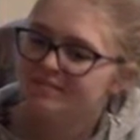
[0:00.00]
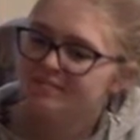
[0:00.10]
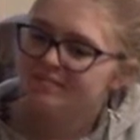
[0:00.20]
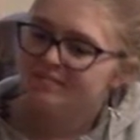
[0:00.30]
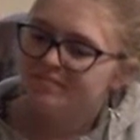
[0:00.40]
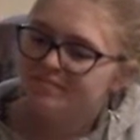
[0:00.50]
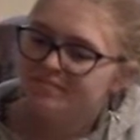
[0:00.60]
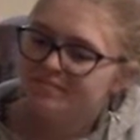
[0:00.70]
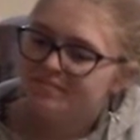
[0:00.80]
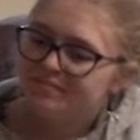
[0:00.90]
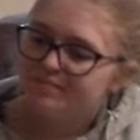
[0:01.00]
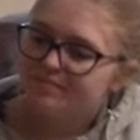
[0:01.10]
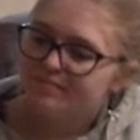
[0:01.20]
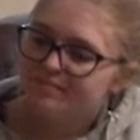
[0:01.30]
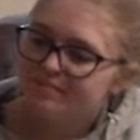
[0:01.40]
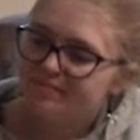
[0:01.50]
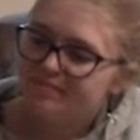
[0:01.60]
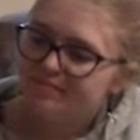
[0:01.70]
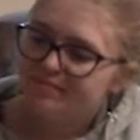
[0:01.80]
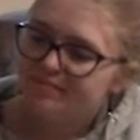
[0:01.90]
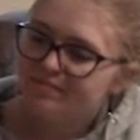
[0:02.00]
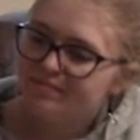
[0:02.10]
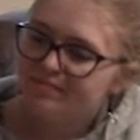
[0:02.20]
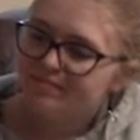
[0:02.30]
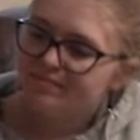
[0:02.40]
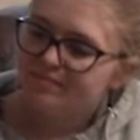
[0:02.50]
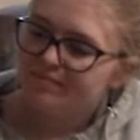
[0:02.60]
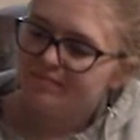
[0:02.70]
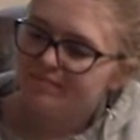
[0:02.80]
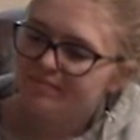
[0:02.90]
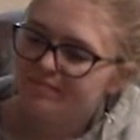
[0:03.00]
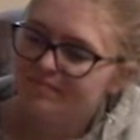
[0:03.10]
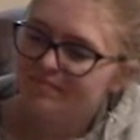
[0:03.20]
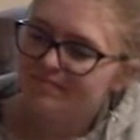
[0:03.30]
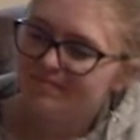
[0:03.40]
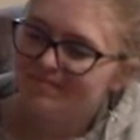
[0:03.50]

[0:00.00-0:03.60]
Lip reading: [no speech]